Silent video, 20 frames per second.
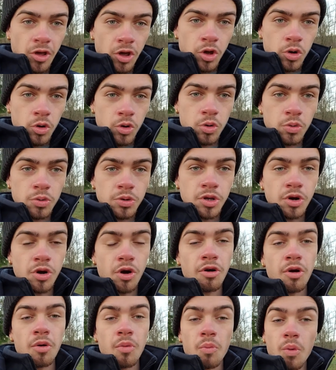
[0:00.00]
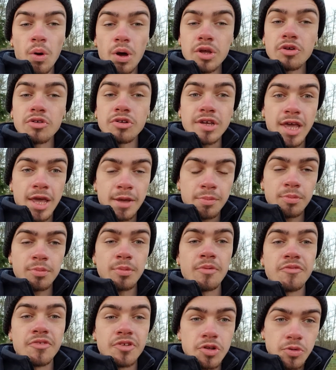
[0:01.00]
who you are and what you're capable
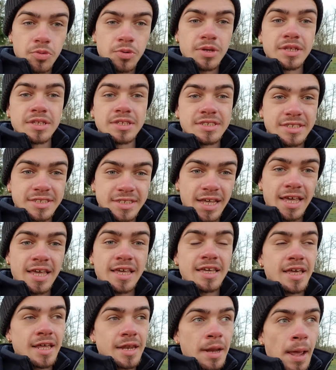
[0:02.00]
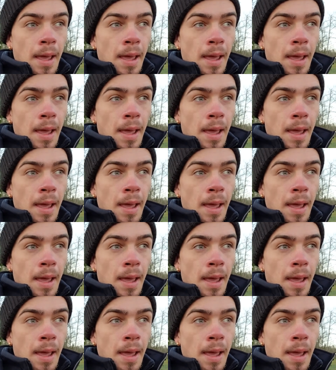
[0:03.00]
of doing and saying and